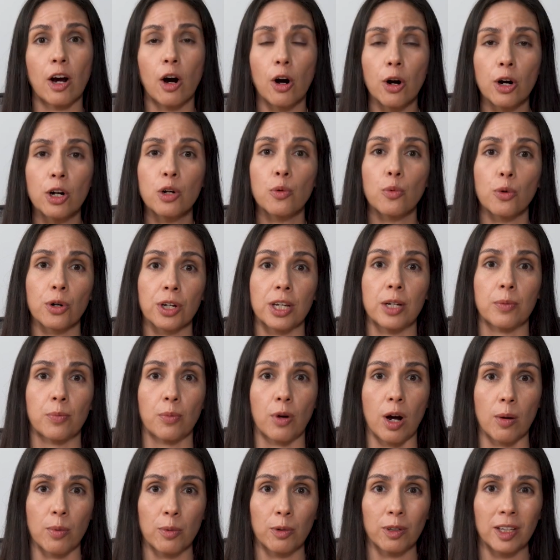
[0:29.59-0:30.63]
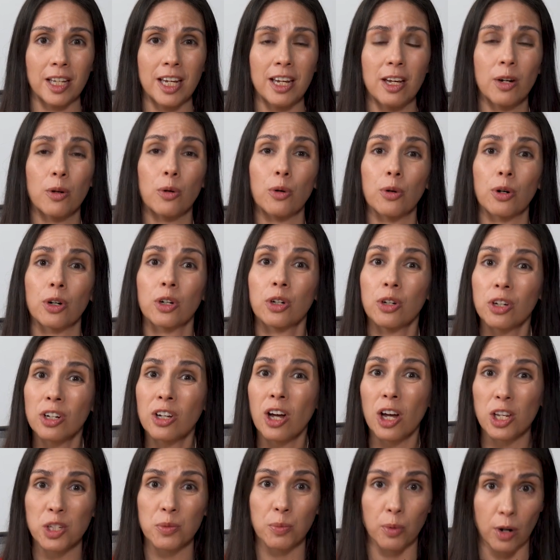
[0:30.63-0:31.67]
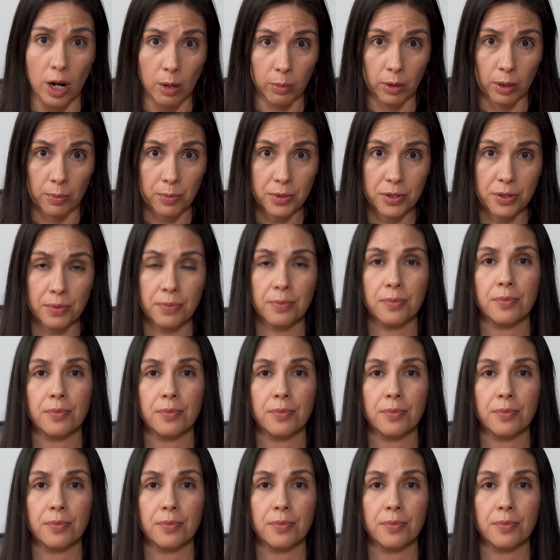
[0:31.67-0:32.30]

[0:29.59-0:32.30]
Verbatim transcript: aren't working properly or could cause problems.